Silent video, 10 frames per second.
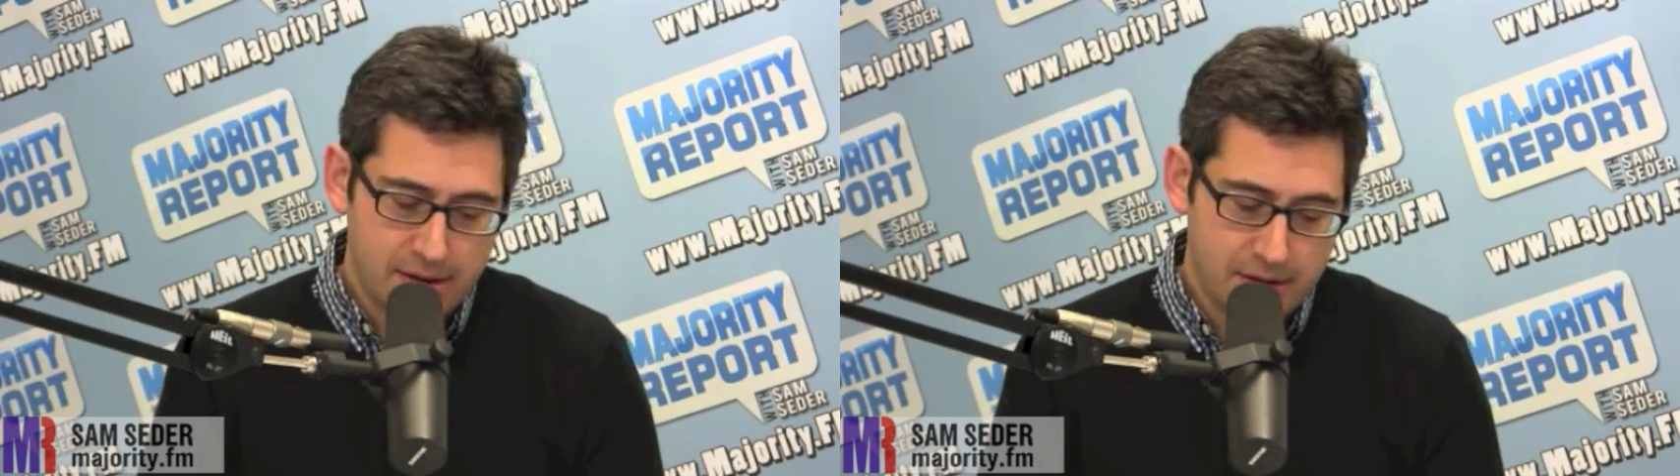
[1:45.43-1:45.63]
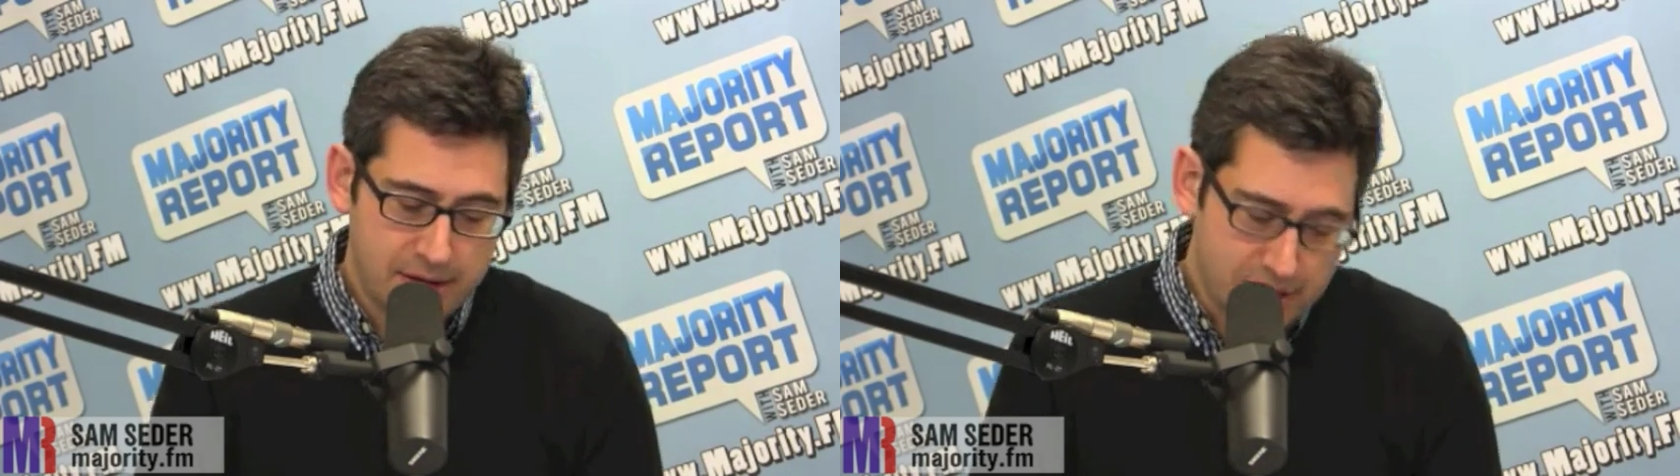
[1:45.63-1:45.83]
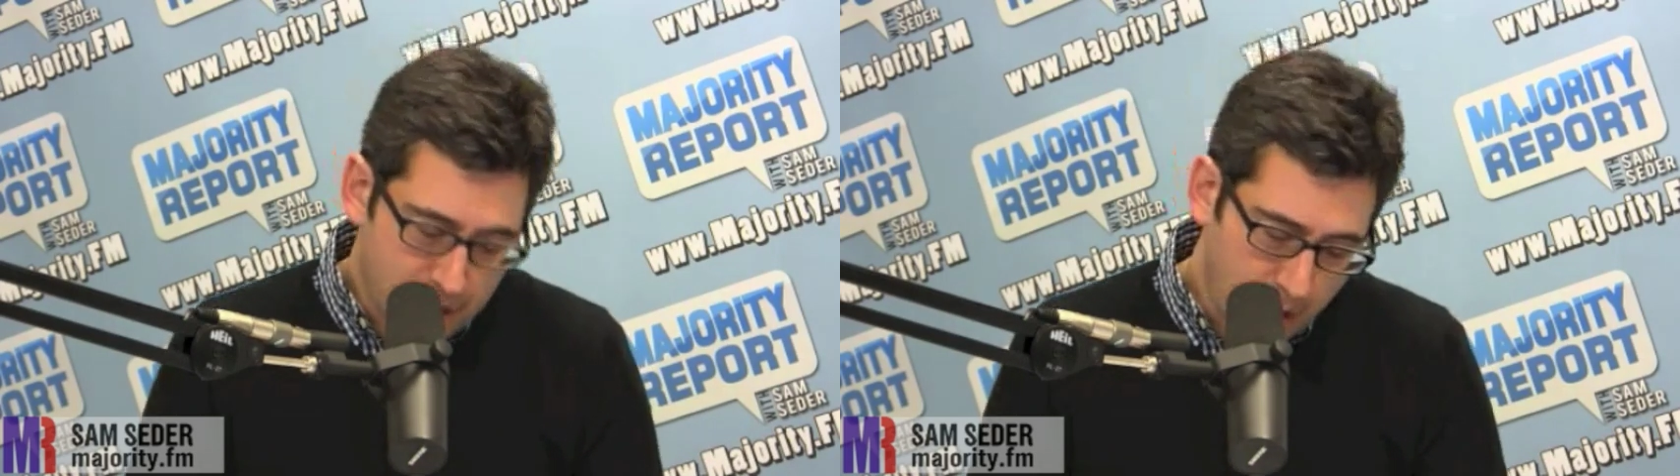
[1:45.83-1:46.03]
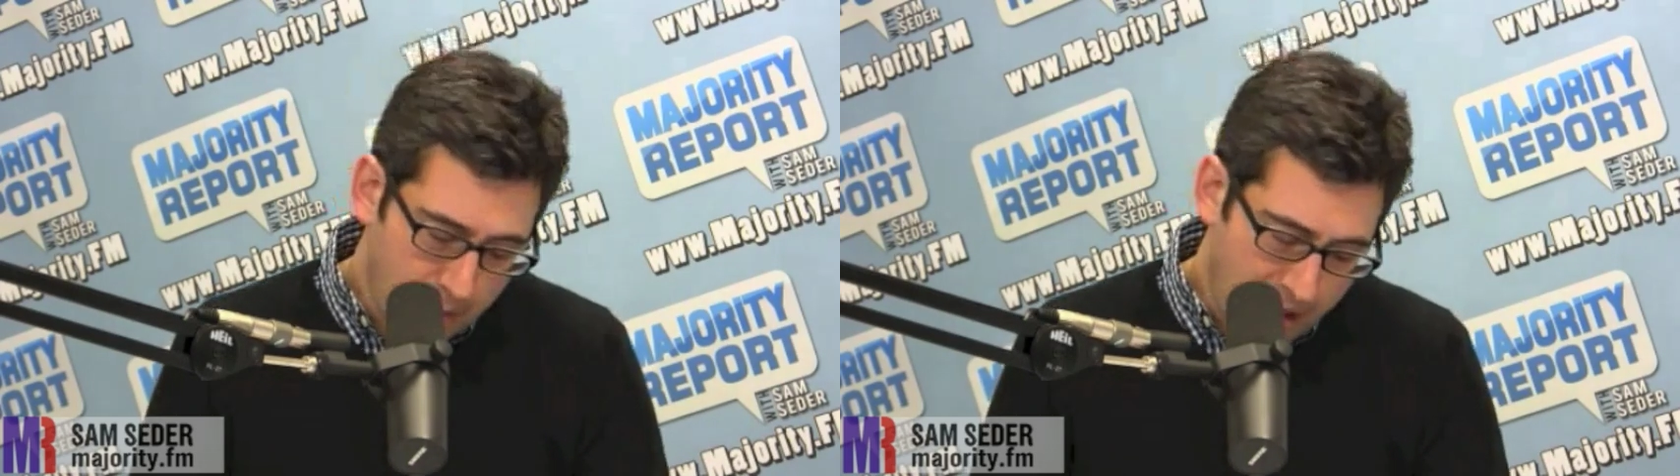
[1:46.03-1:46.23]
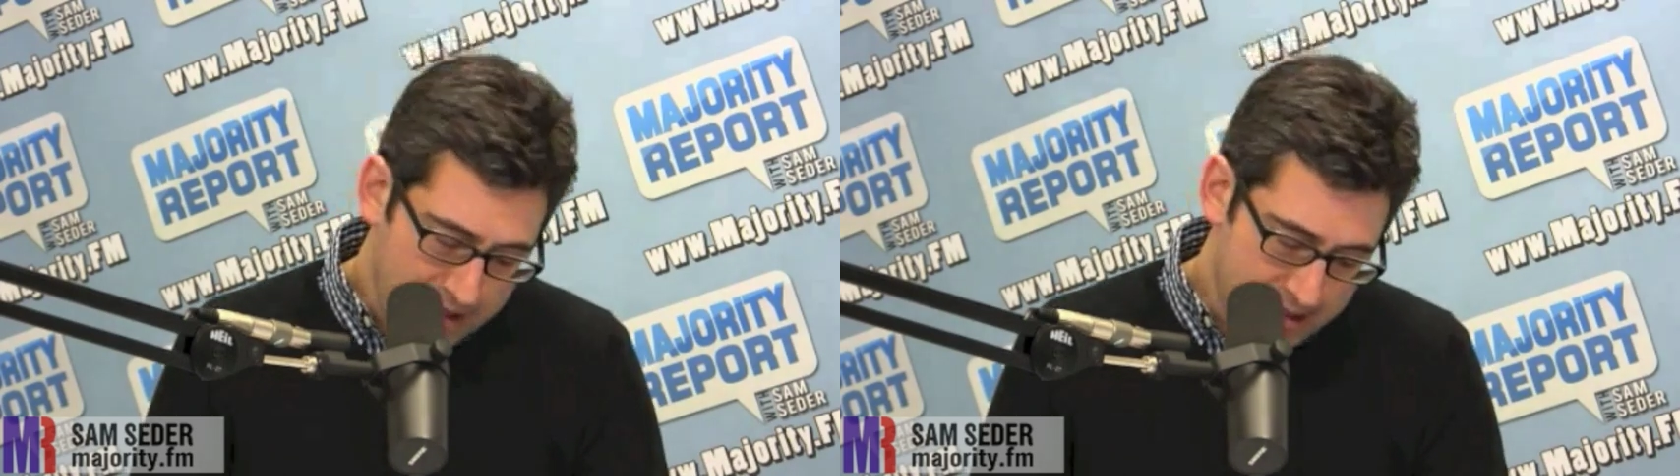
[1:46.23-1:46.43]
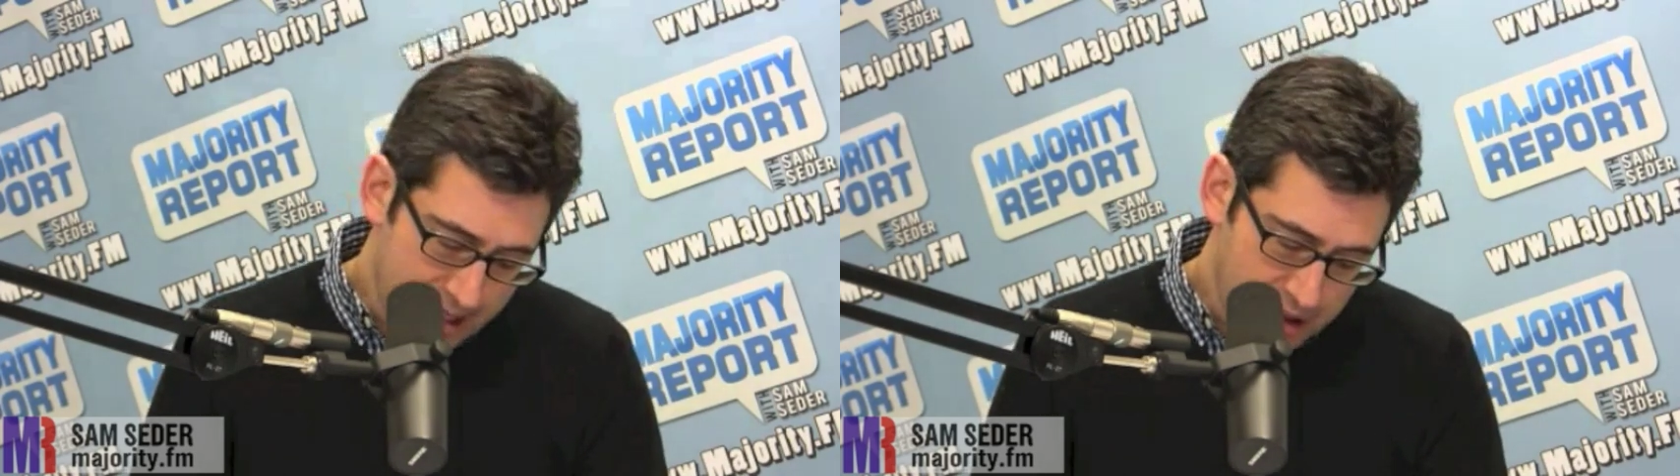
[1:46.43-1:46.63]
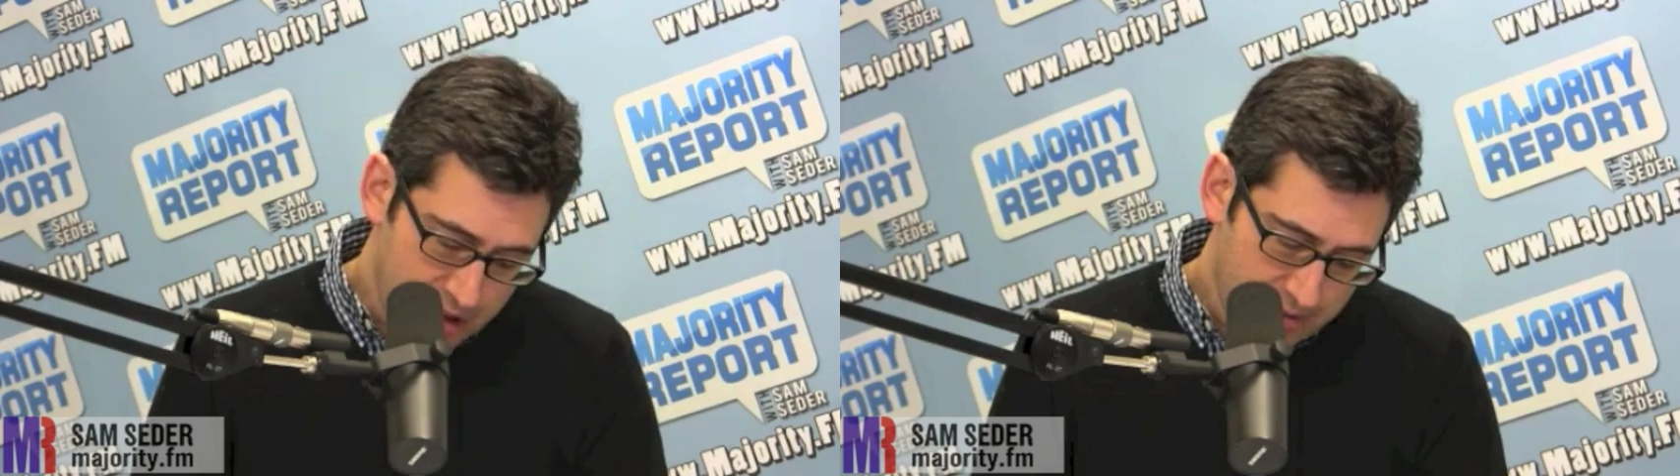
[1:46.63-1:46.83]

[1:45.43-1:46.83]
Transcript: This is globalization.